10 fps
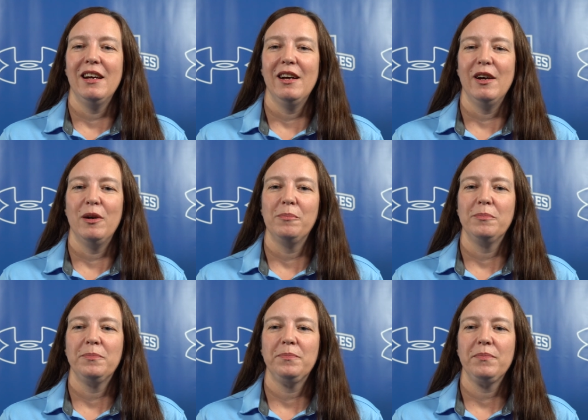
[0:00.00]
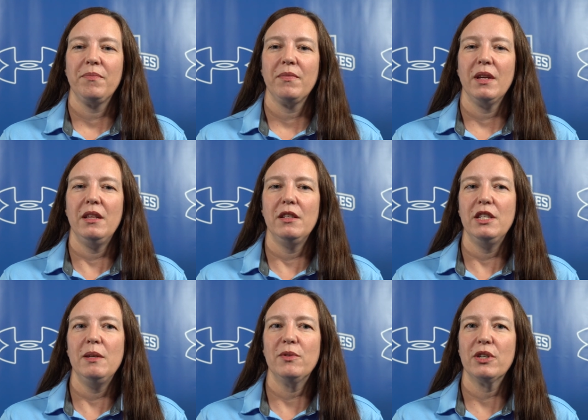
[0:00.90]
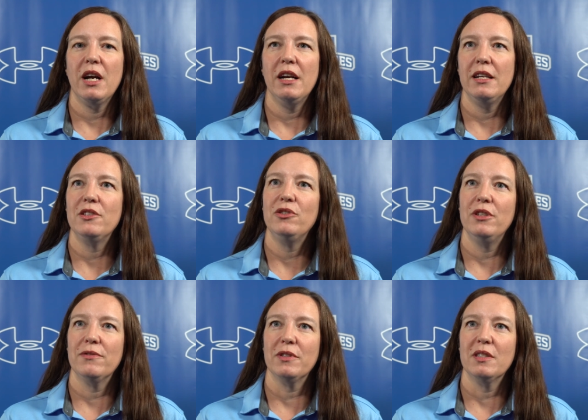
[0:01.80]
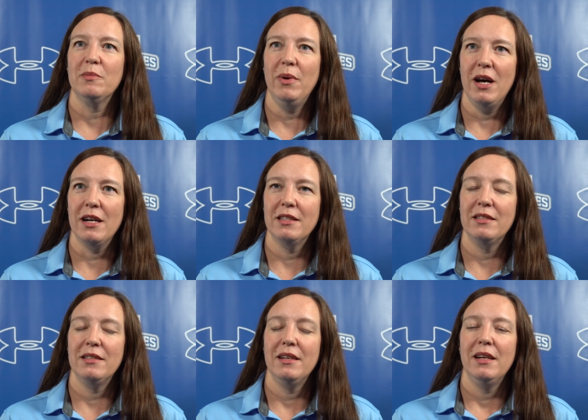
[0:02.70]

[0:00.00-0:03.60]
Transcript: Um, and the teams are kind of at two different spots.